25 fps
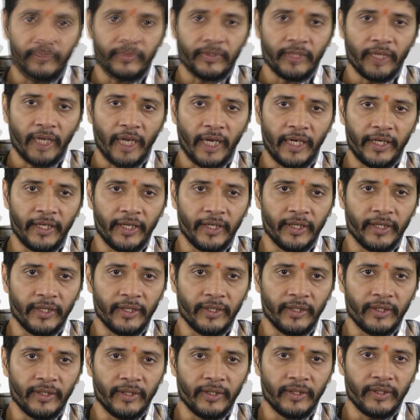and
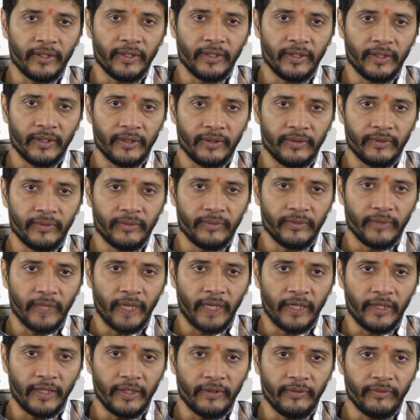
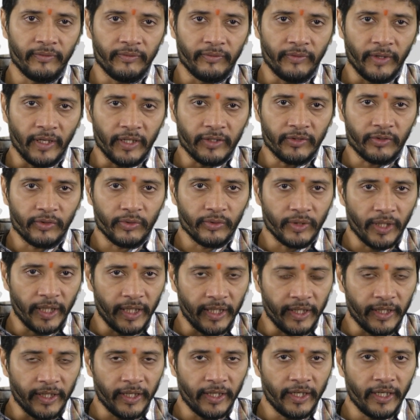and works through the
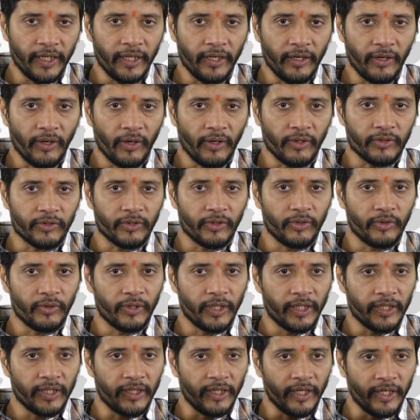internet, also
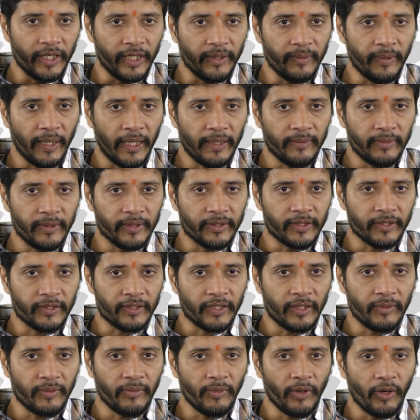known as learning management
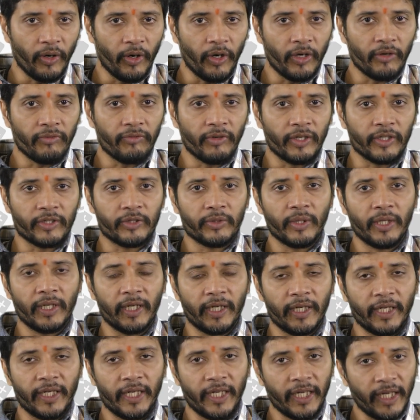system or virtual
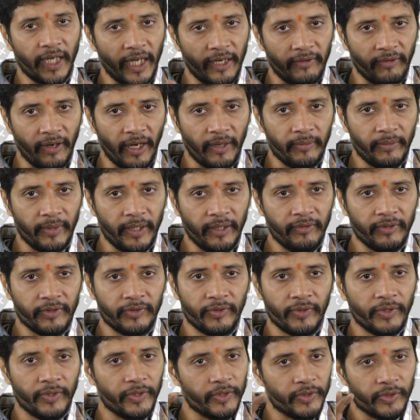learning environment, which
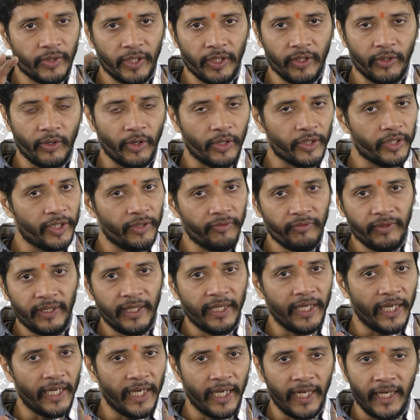we usually call the
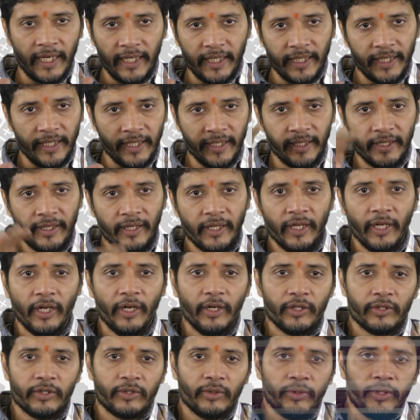VLE.
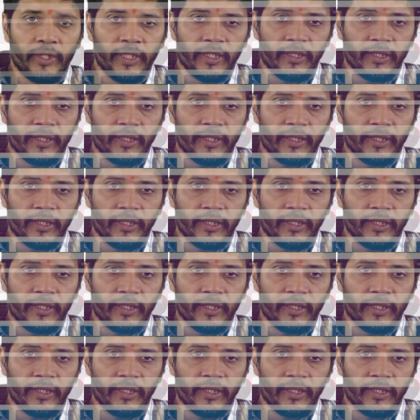So it is a